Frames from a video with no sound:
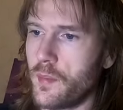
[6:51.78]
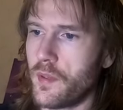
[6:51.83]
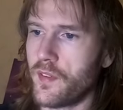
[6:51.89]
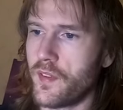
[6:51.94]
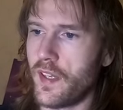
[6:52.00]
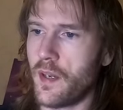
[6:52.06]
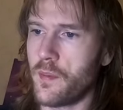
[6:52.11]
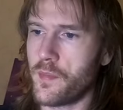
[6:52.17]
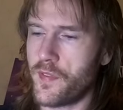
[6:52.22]
of the
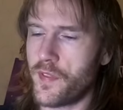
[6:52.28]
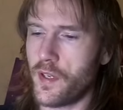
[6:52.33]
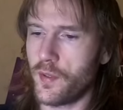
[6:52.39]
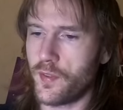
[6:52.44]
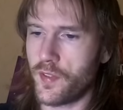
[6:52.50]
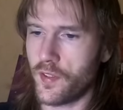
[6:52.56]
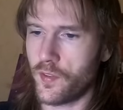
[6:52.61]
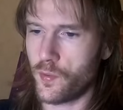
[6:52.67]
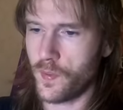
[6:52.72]

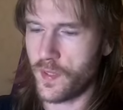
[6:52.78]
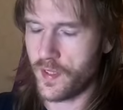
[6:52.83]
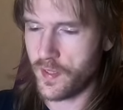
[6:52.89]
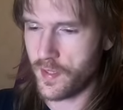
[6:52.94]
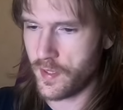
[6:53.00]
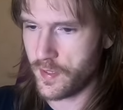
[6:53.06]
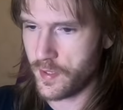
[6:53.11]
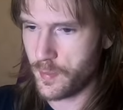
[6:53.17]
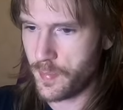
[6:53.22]
M1000s with
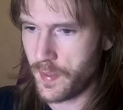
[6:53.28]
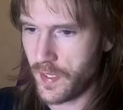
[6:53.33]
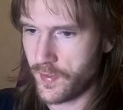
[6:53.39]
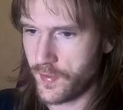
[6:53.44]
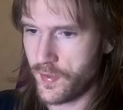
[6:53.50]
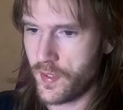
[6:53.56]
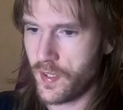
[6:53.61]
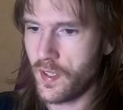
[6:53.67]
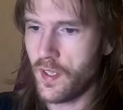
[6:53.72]
in the
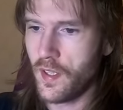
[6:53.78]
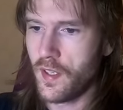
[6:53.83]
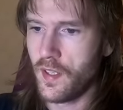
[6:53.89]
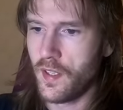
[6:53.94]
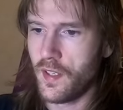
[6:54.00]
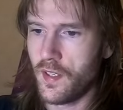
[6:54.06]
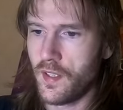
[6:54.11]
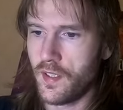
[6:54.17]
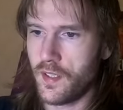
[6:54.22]
past.
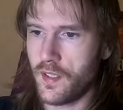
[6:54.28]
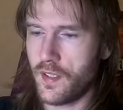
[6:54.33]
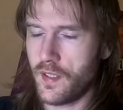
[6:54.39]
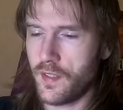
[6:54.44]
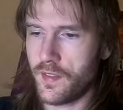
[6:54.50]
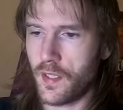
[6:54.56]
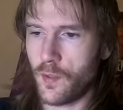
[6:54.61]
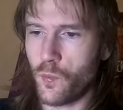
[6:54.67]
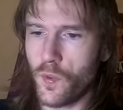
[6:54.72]

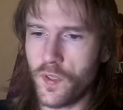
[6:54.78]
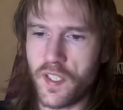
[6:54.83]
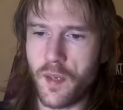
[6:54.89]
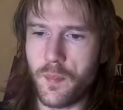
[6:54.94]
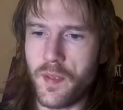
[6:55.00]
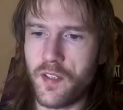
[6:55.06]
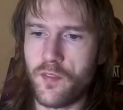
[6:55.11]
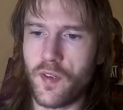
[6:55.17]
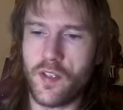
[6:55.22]
That would have
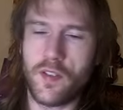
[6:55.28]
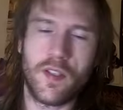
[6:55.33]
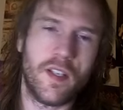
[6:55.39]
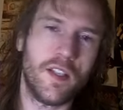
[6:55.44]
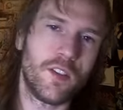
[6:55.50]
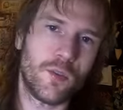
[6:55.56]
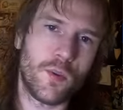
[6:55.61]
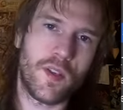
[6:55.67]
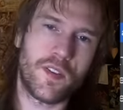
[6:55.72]
been very
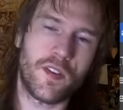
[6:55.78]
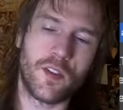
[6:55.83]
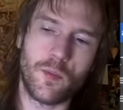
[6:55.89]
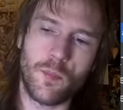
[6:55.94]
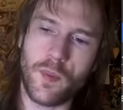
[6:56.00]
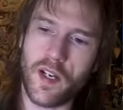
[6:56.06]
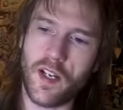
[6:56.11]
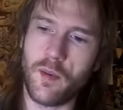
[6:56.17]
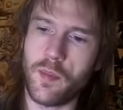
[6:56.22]
interesting to
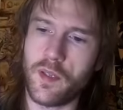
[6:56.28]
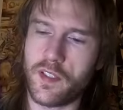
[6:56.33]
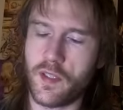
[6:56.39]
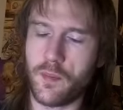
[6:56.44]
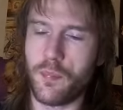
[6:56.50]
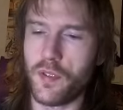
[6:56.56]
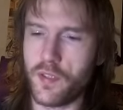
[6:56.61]
buy, but they put